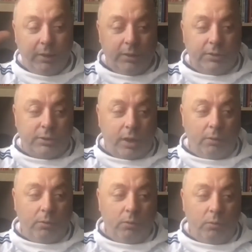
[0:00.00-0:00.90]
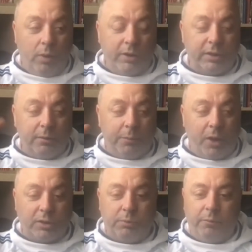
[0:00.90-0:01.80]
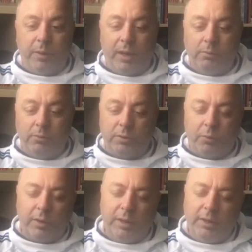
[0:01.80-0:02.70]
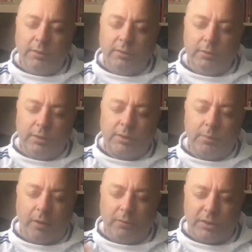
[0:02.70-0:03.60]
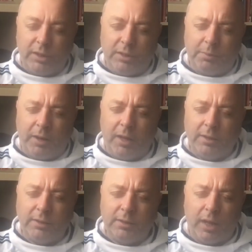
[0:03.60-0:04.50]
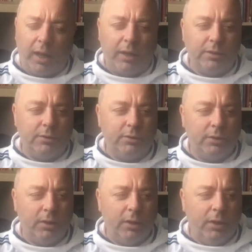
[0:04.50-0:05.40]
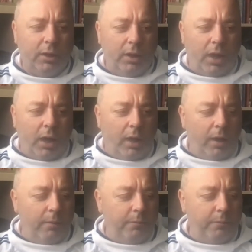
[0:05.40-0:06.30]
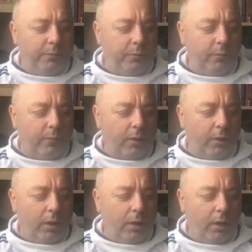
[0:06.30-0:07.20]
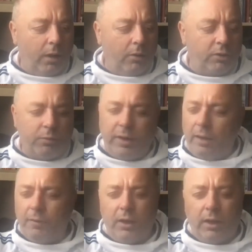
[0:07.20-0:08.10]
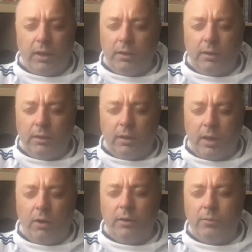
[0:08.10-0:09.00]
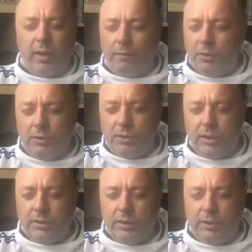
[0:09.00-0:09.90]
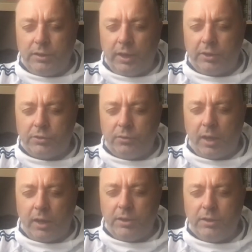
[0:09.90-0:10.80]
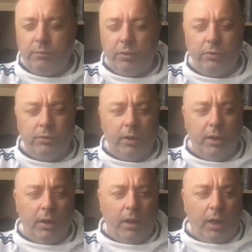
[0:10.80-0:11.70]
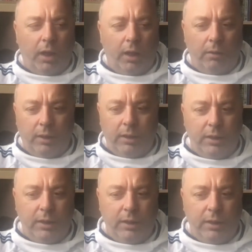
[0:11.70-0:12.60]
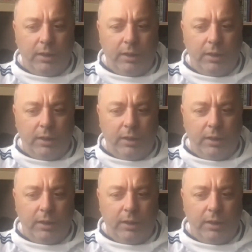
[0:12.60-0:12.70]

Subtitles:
So whereas in the past we've been able to bring in some overseas players, and so we have currently we have a New Zealand international, Katie Rood. Ini